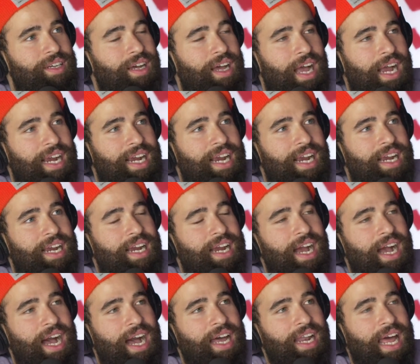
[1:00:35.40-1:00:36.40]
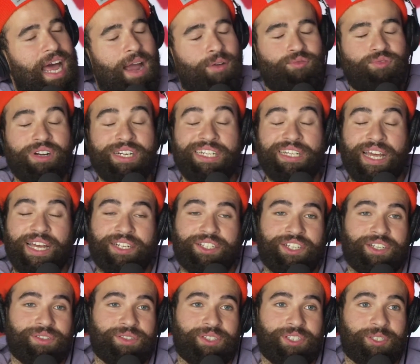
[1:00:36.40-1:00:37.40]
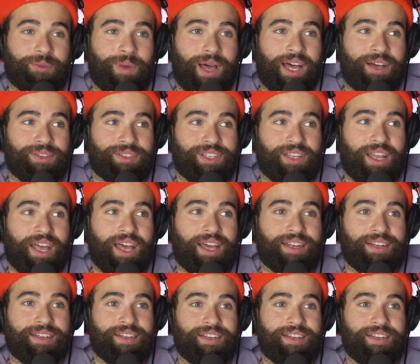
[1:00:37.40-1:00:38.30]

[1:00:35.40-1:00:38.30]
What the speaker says: I really like Chelsea Smiles a lot.